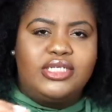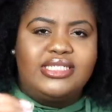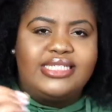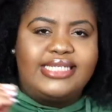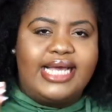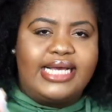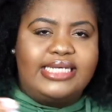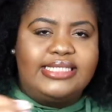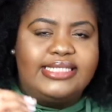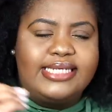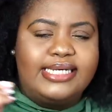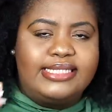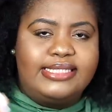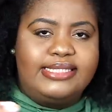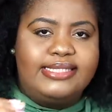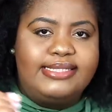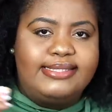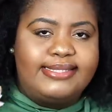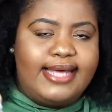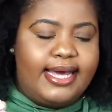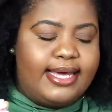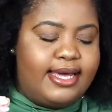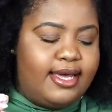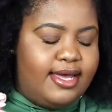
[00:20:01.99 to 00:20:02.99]

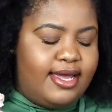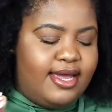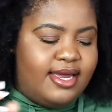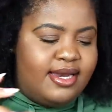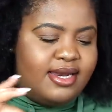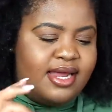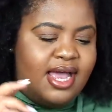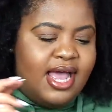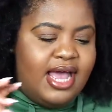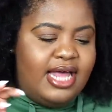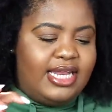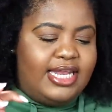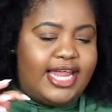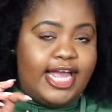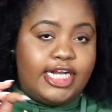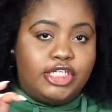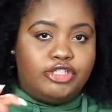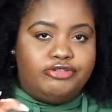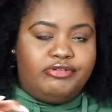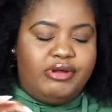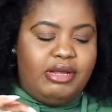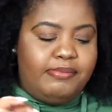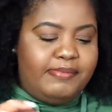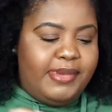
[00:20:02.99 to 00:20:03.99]
60-second like
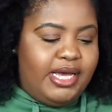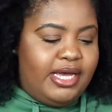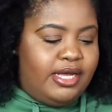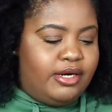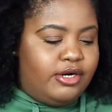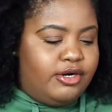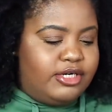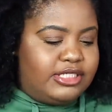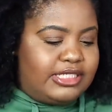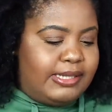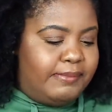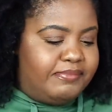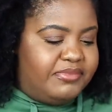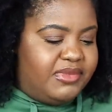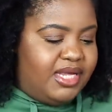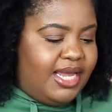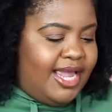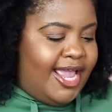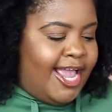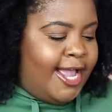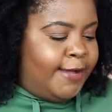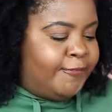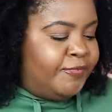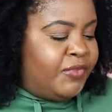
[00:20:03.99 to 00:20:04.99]
treatment or
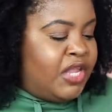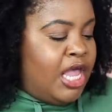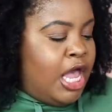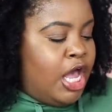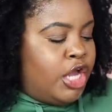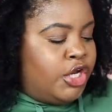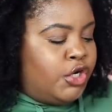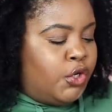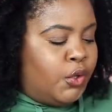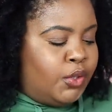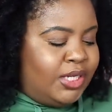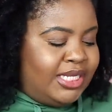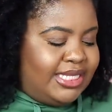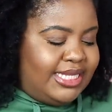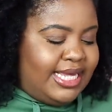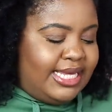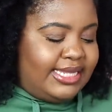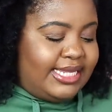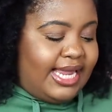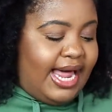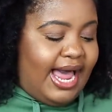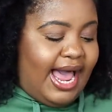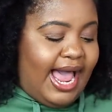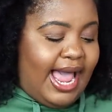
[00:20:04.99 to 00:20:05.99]
something. The only thing
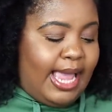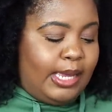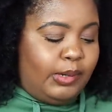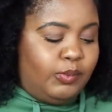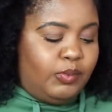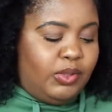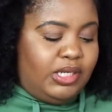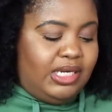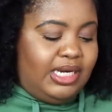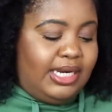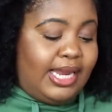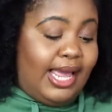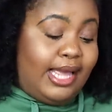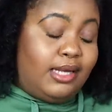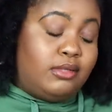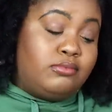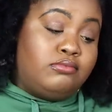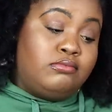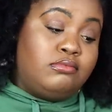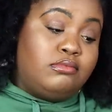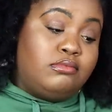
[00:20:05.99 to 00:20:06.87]
that I am really like,